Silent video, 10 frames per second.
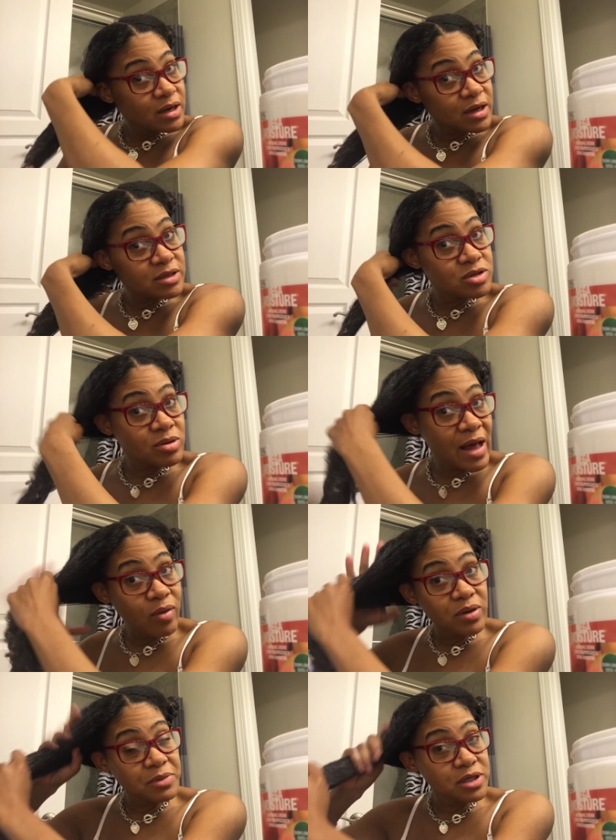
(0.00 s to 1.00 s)
And so now
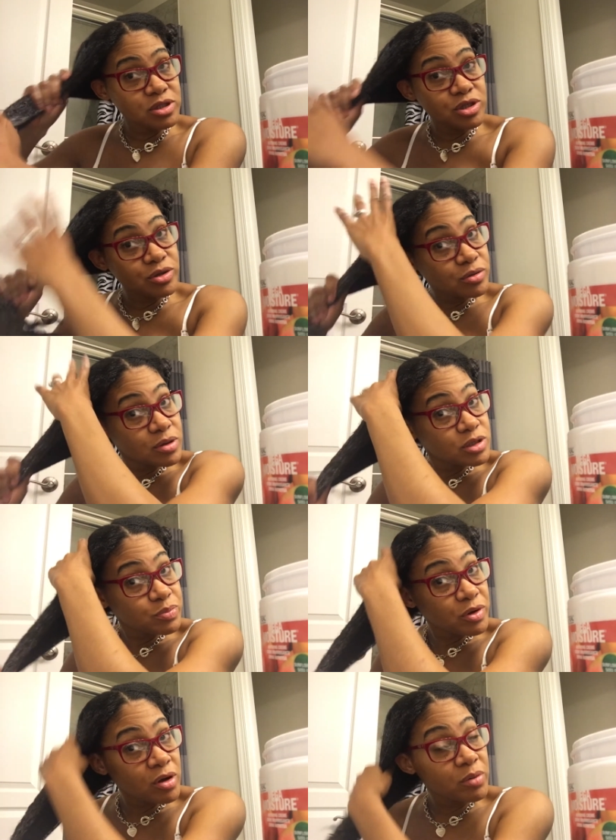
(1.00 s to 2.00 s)
what I'm gonna do is
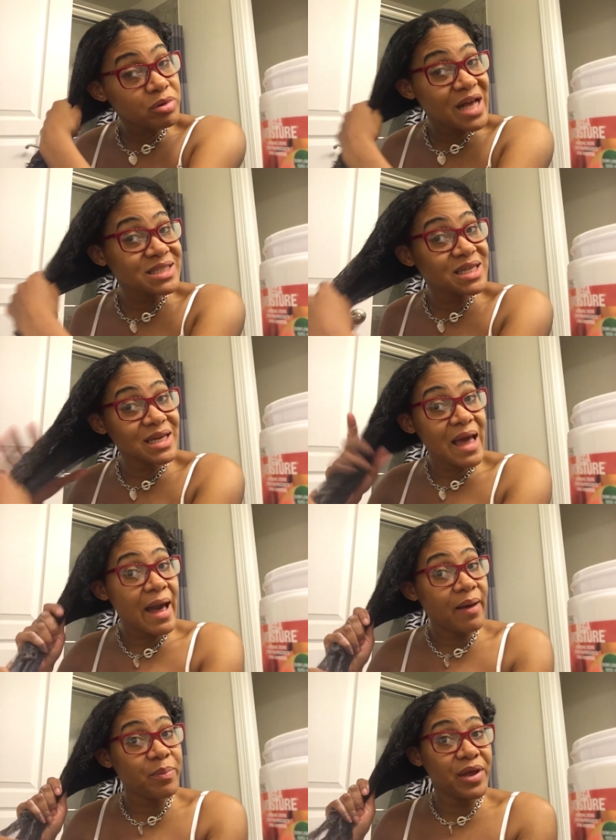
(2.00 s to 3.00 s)
put on a plastic
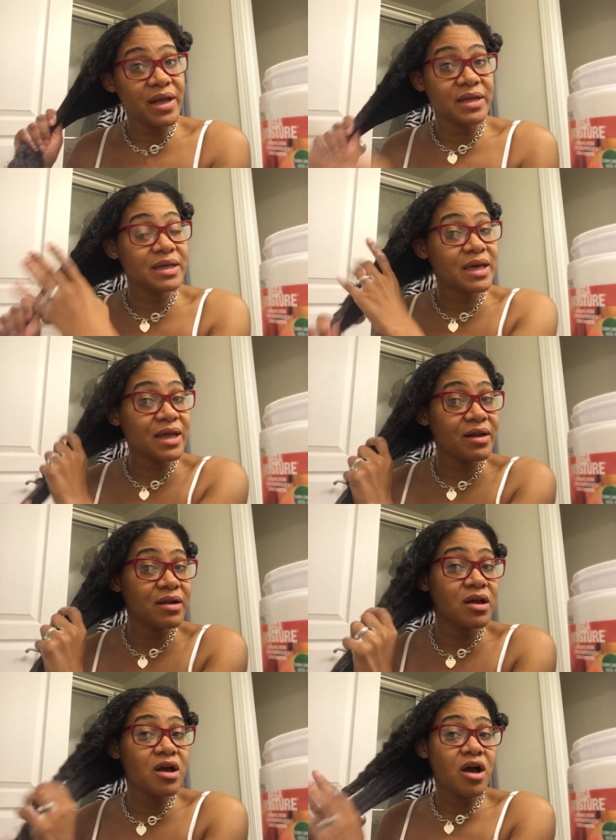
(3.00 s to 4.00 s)
cap and
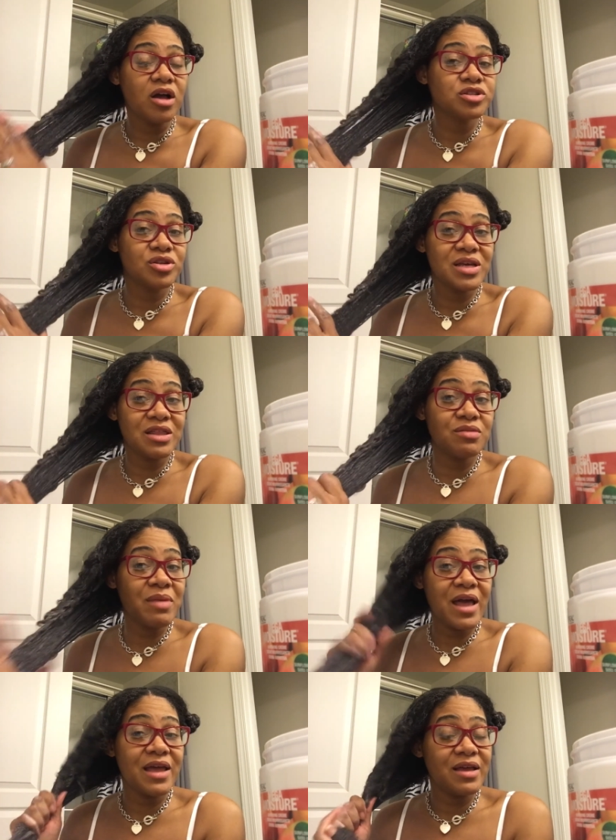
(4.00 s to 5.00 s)
get underneath
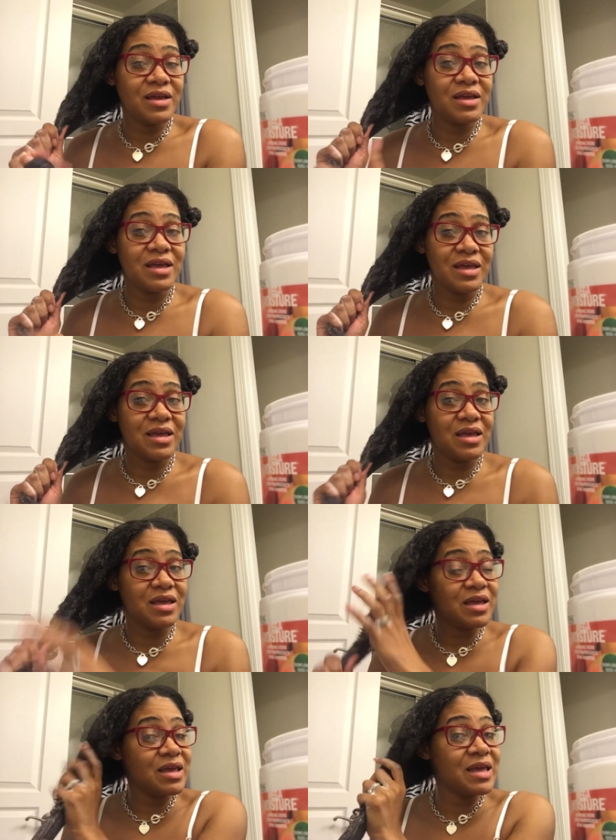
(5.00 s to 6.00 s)
my
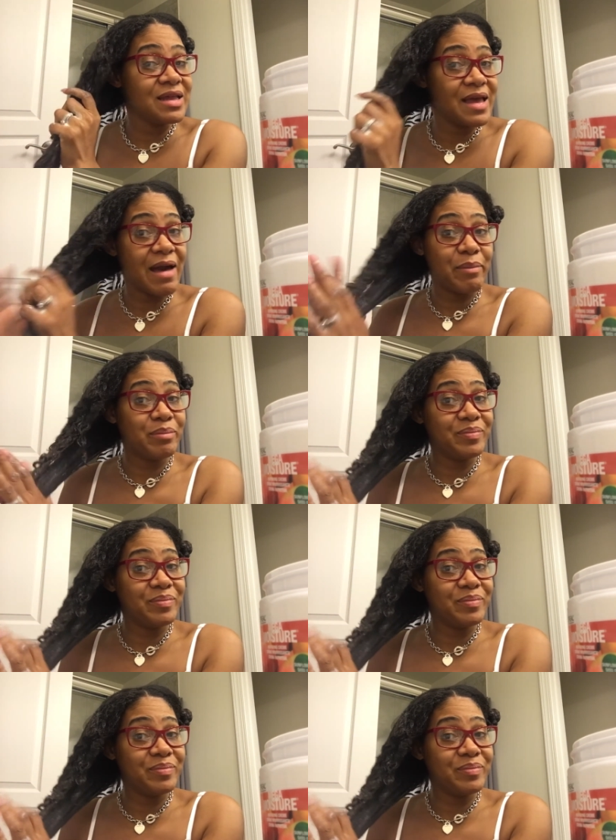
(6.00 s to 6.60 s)
heat cap.